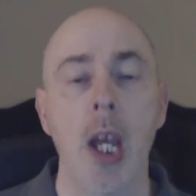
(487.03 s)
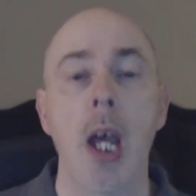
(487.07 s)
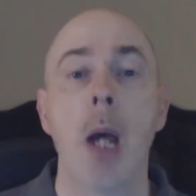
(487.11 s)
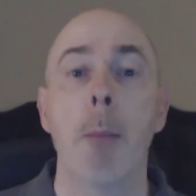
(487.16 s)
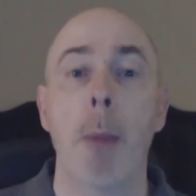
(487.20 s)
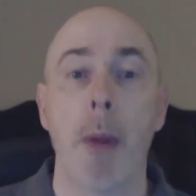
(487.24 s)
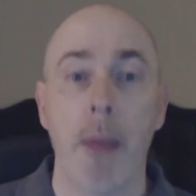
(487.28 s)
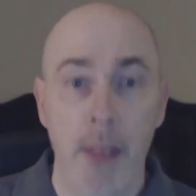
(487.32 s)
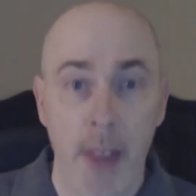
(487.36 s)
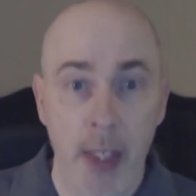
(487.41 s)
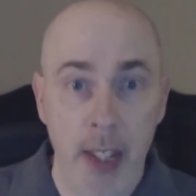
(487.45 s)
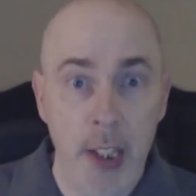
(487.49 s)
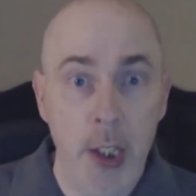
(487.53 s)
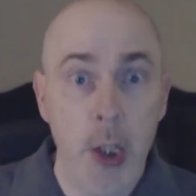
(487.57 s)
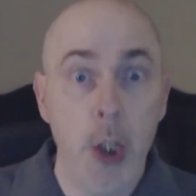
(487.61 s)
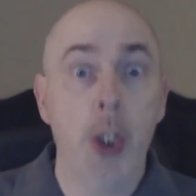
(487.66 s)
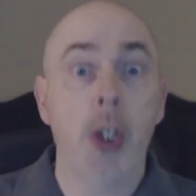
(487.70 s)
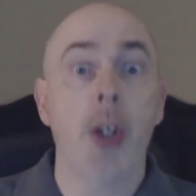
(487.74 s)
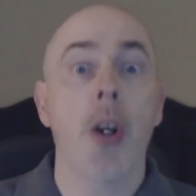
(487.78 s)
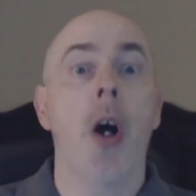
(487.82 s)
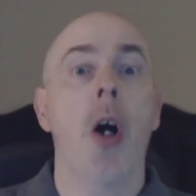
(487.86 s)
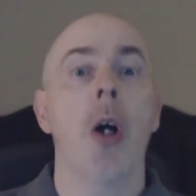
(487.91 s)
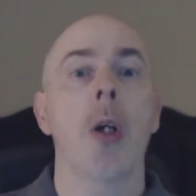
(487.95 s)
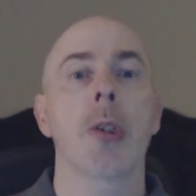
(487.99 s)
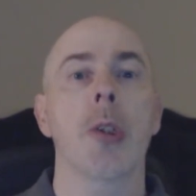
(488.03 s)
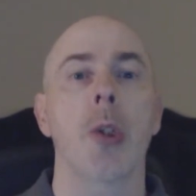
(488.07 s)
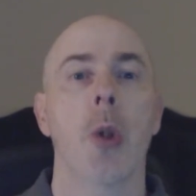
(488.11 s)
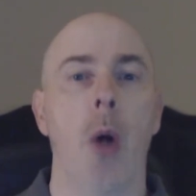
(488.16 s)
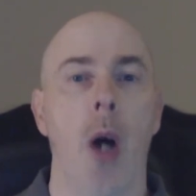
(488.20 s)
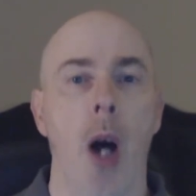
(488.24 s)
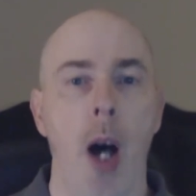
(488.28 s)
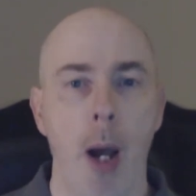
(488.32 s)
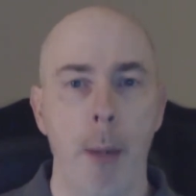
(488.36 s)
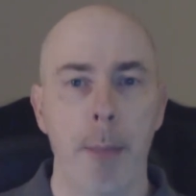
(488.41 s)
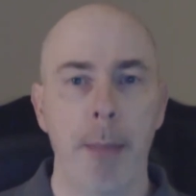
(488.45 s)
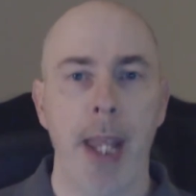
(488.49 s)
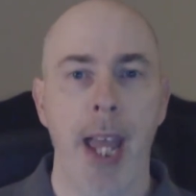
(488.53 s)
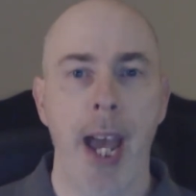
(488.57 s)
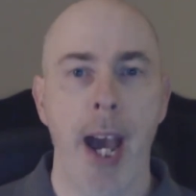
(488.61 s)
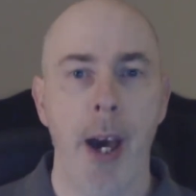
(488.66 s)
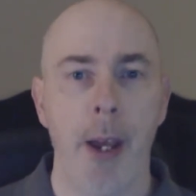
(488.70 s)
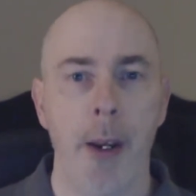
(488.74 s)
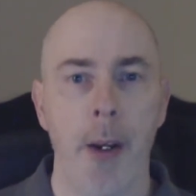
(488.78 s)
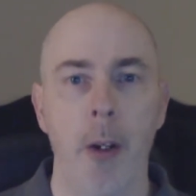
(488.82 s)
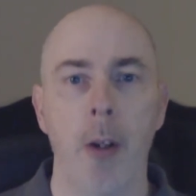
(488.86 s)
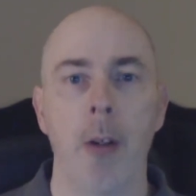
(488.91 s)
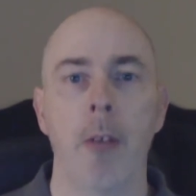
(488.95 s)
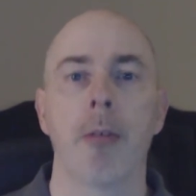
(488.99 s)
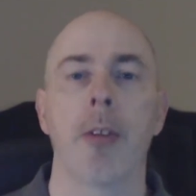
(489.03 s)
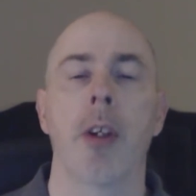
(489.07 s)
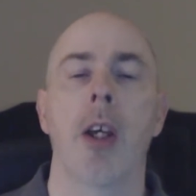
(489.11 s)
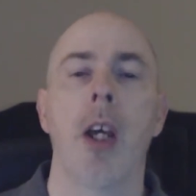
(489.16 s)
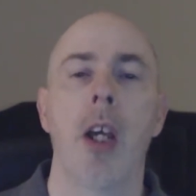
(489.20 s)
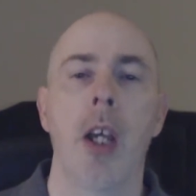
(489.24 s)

but that you can also opt out of.